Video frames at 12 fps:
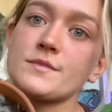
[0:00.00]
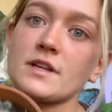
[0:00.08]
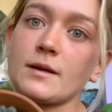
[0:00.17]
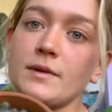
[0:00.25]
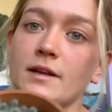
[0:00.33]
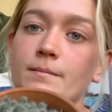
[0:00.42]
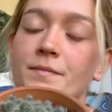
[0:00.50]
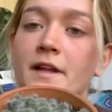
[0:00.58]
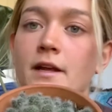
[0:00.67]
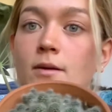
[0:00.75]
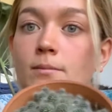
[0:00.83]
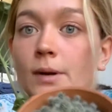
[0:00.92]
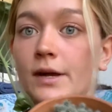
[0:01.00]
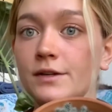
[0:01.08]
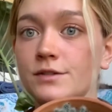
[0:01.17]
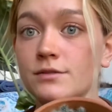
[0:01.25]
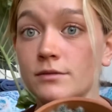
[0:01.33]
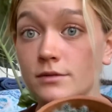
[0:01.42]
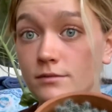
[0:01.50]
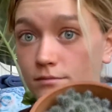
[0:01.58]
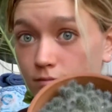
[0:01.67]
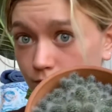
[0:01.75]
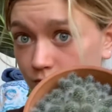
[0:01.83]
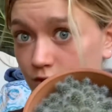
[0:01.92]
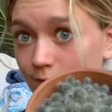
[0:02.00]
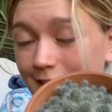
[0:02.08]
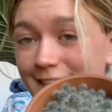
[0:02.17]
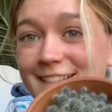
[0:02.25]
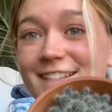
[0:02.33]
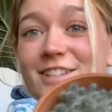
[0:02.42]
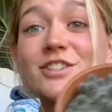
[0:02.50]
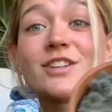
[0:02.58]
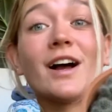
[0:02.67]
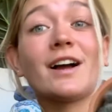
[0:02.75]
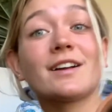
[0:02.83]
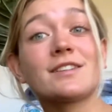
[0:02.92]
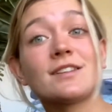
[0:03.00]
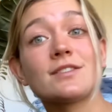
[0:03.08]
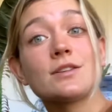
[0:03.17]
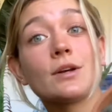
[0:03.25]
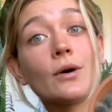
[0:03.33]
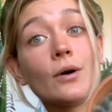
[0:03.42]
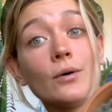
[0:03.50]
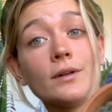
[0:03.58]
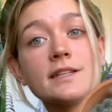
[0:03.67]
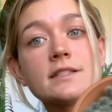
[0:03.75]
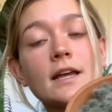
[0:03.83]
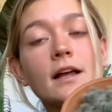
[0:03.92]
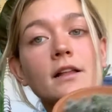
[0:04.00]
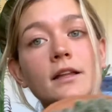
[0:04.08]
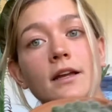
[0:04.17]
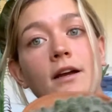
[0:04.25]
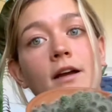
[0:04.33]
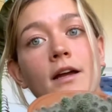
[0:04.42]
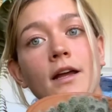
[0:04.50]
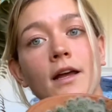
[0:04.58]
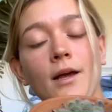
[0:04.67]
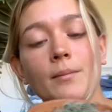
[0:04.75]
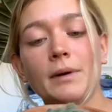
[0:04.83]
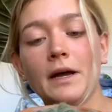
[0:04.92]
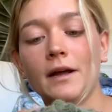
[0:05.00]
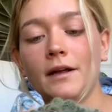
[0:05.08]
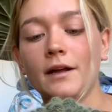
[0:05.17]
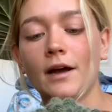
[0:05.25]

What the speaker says: I mean, mine just went into shock because it's cold as hell here, but